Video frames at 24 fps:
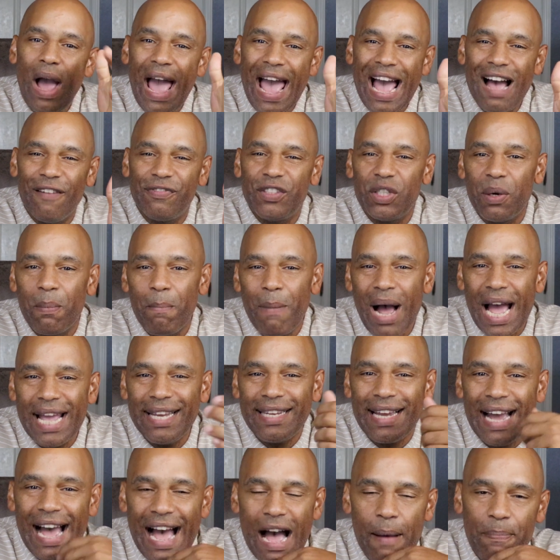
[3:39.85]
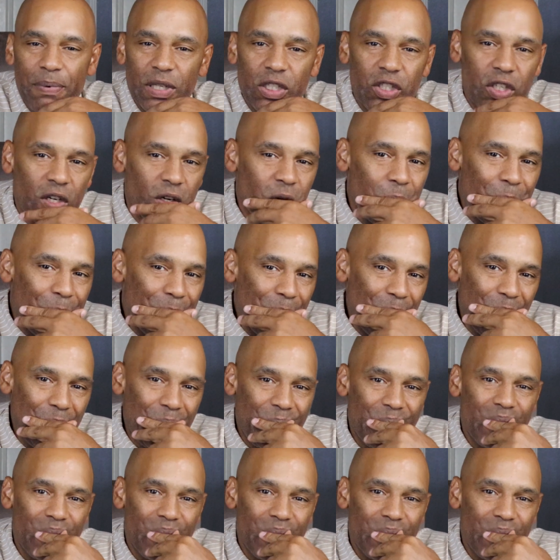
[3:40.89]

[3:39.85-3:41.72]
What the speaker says: after Mike Coppinger